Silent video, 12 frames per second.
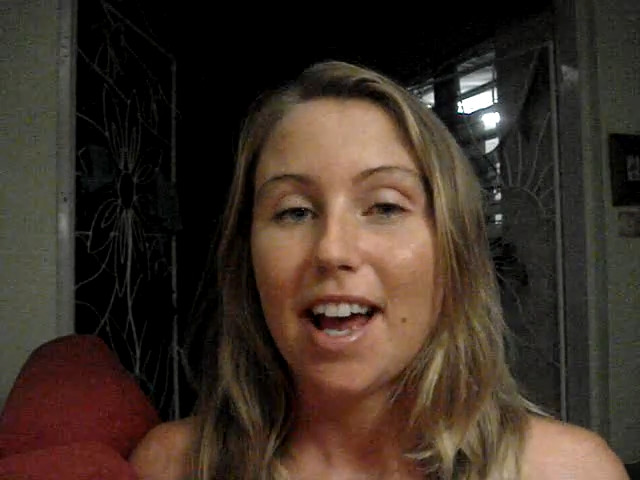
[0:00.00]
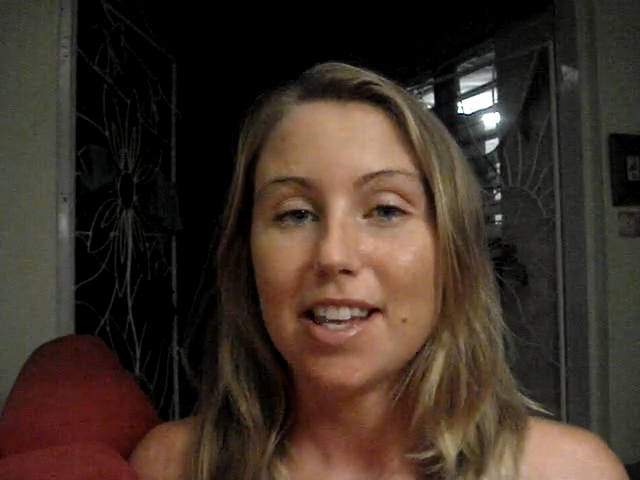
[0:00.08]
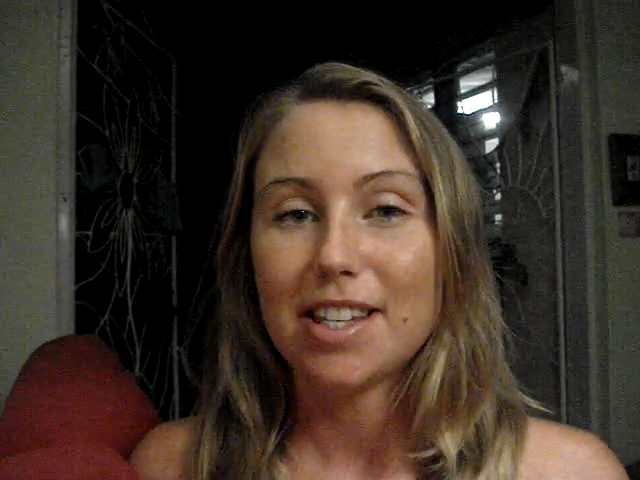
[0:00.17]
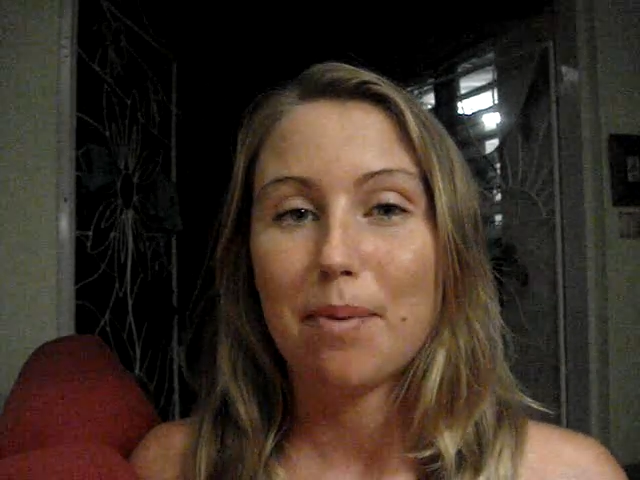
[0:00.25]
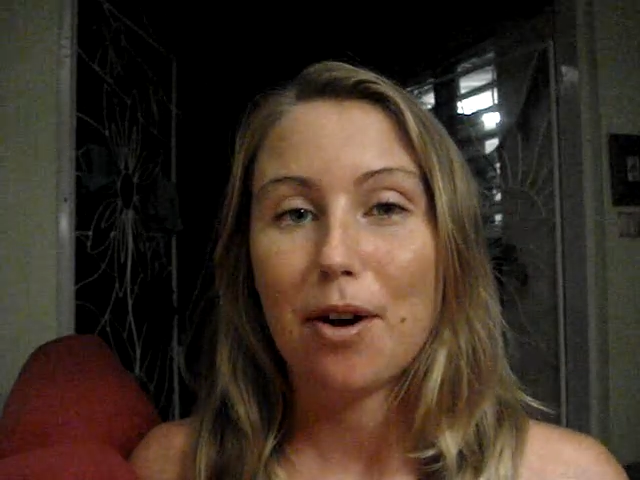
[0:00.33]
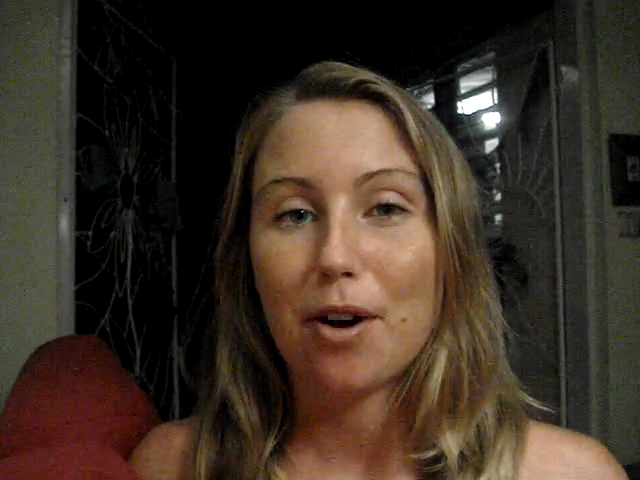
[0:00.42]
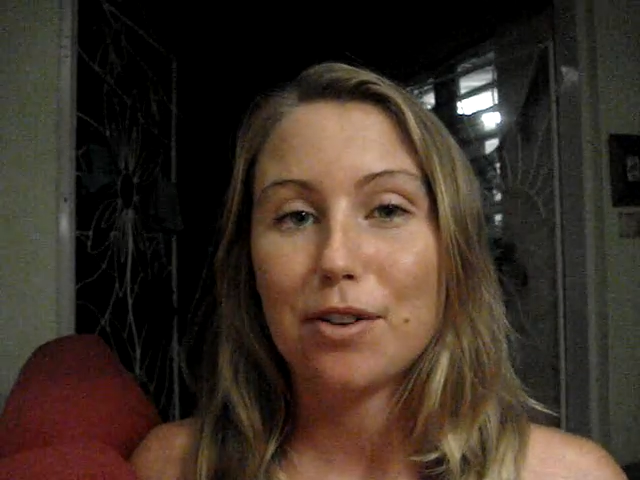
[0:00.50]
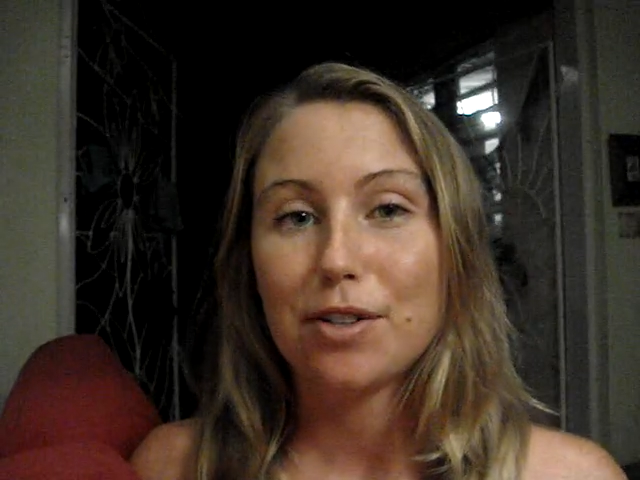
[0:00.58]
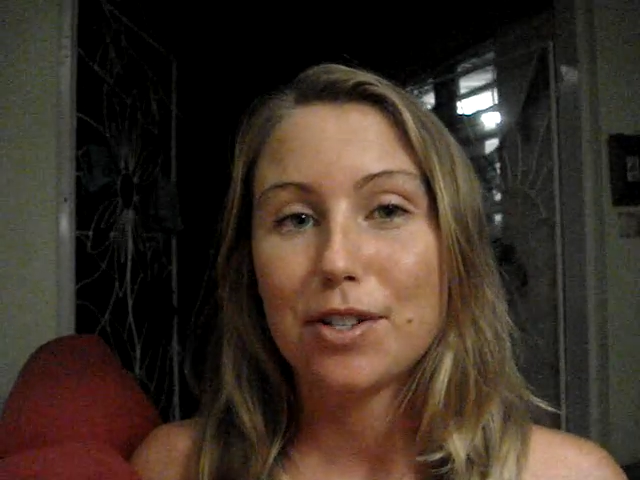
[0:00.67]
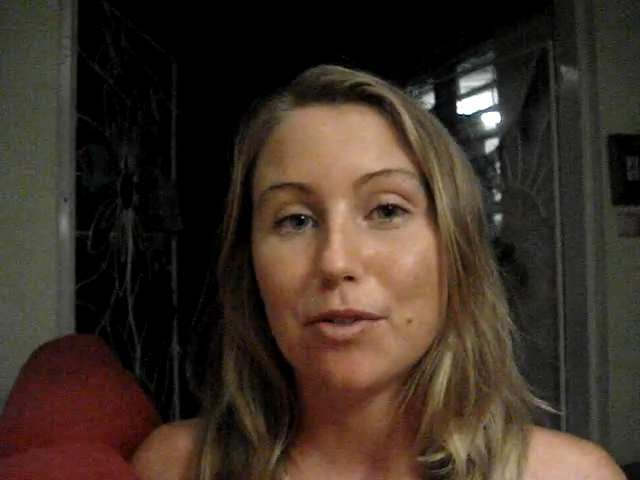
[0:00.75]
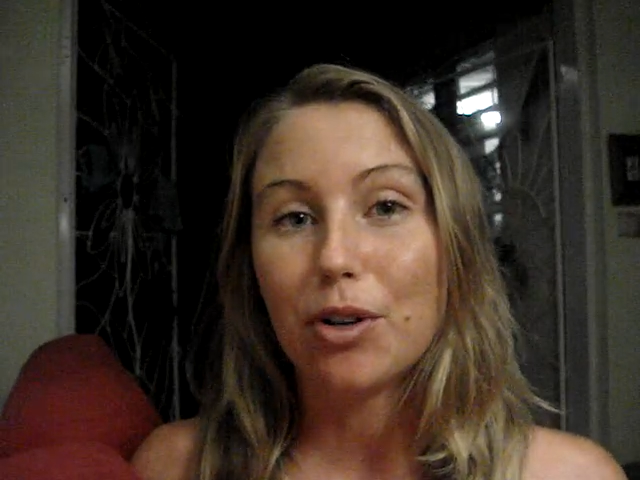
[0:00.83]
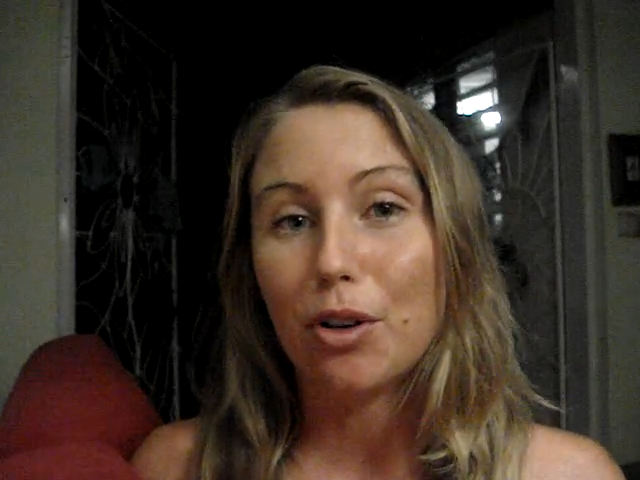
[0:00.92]
as
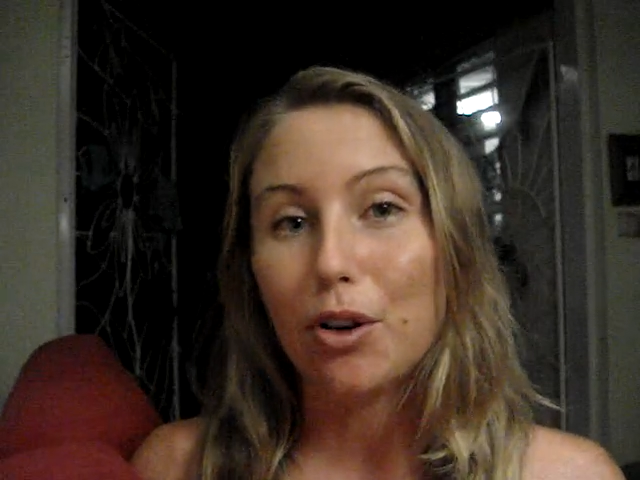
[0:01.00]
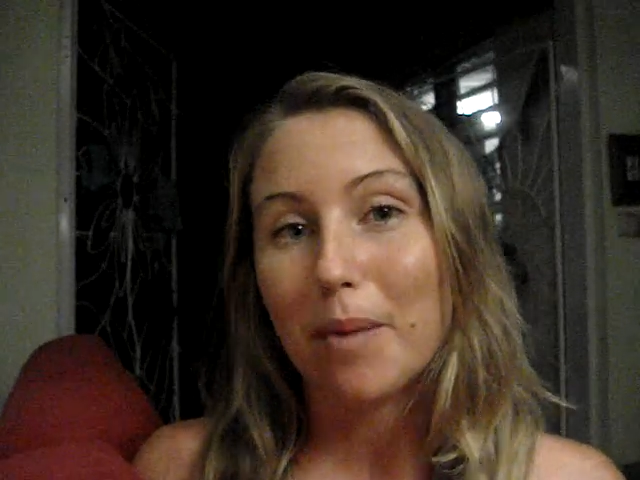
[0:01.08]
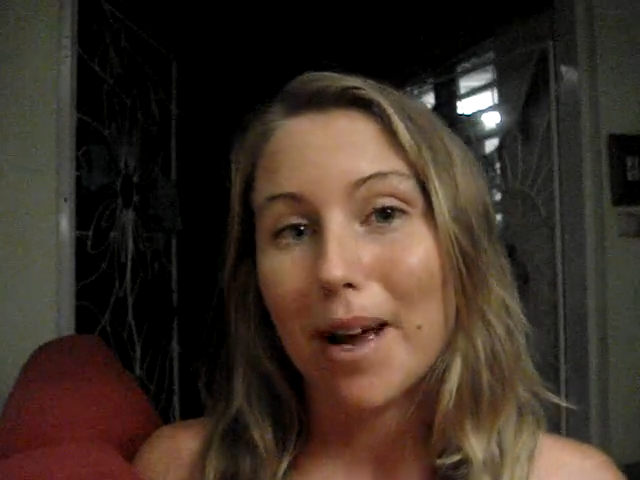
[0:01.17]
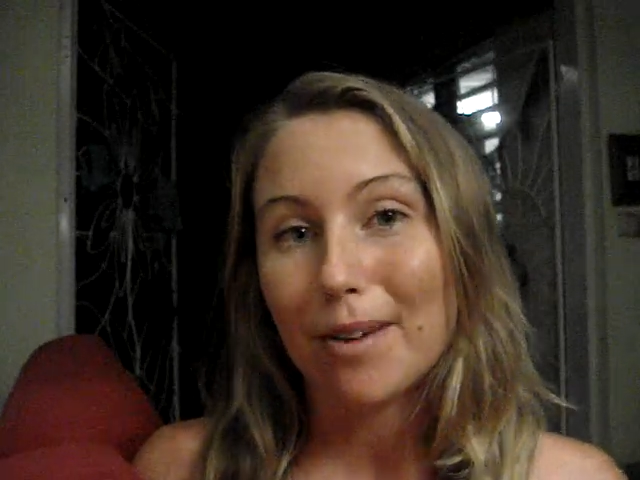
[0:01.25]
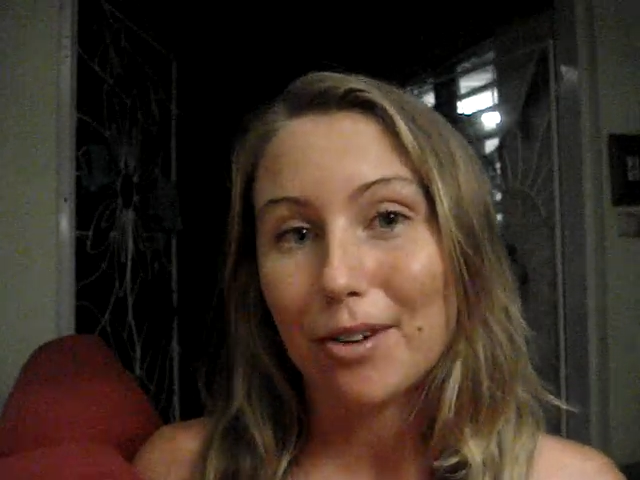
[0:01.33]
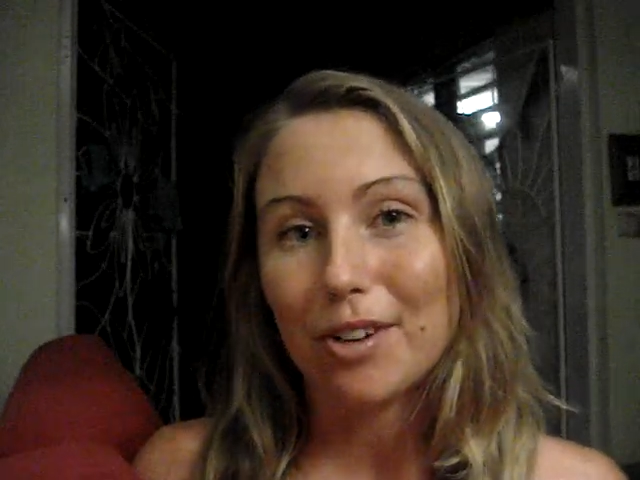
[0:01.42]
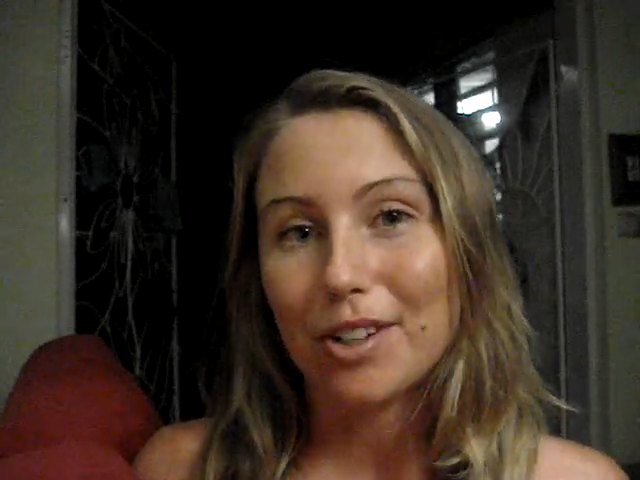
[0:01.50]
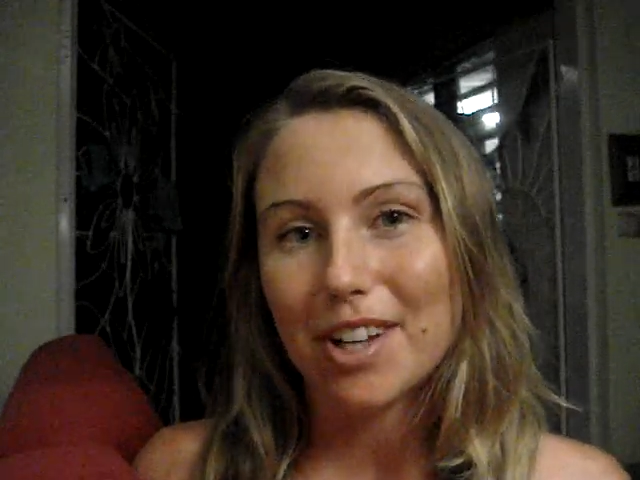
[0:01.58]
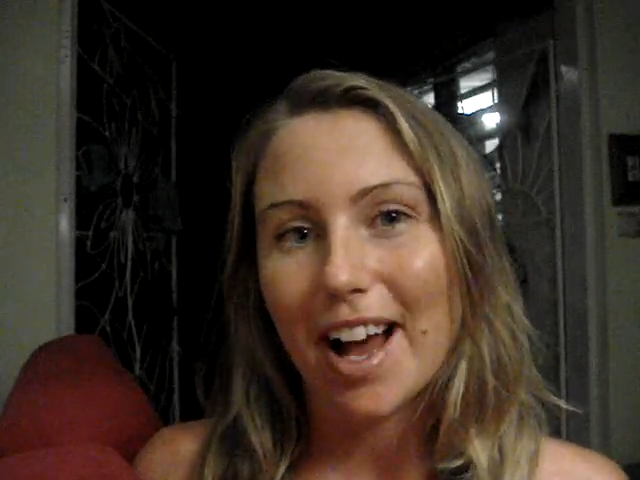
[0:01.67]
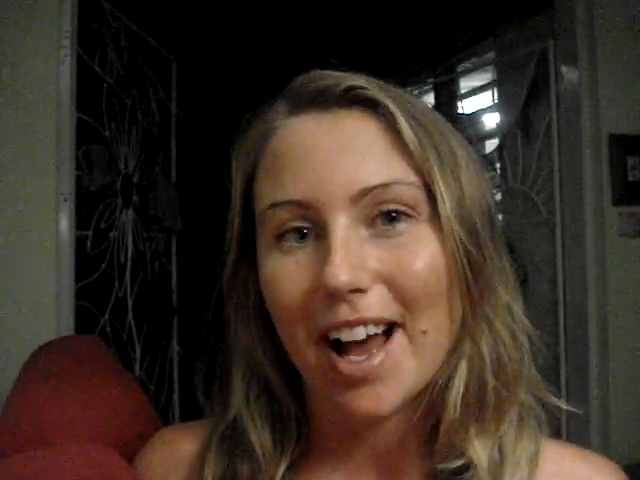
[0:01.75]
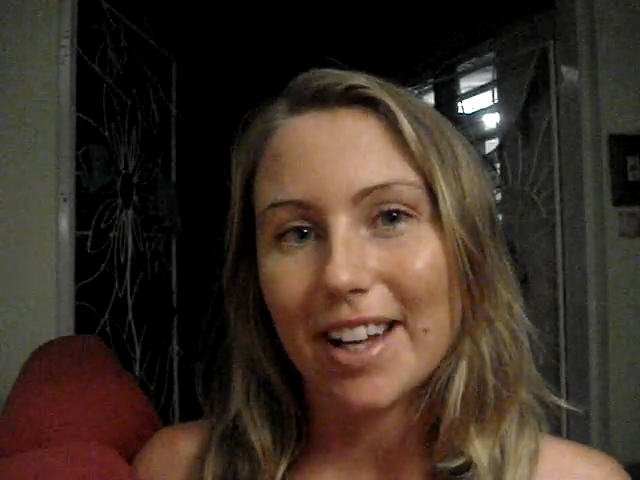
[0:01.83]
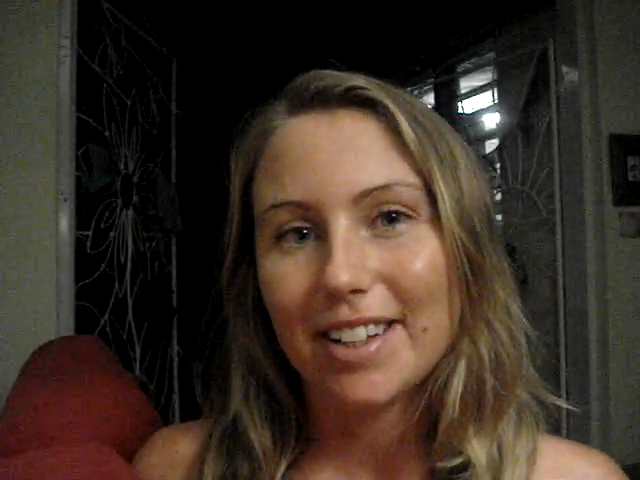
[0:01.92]
opposed to a gourmet raw
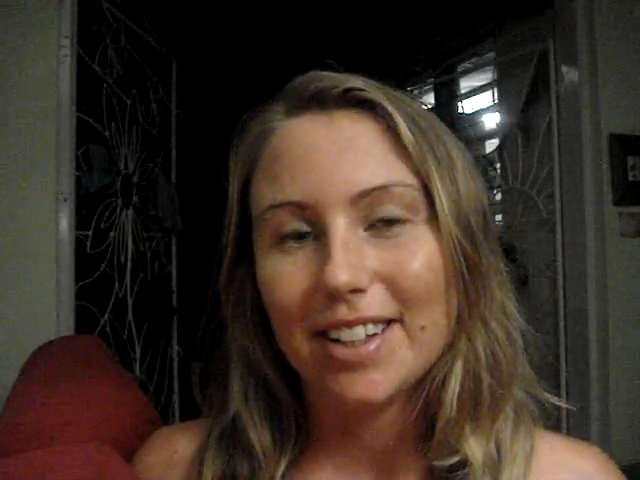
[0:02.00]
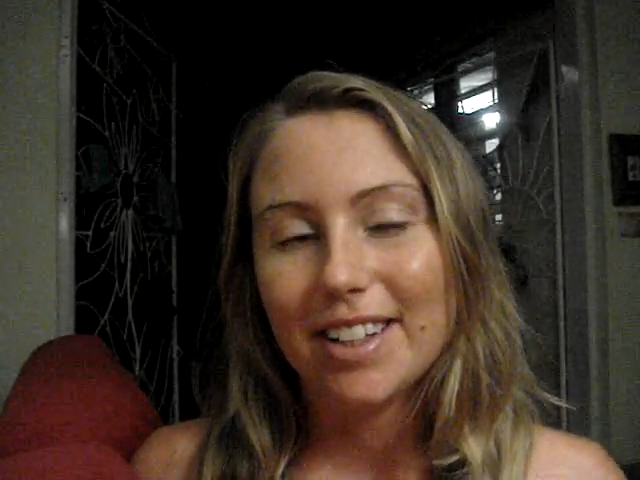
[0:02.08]
diet.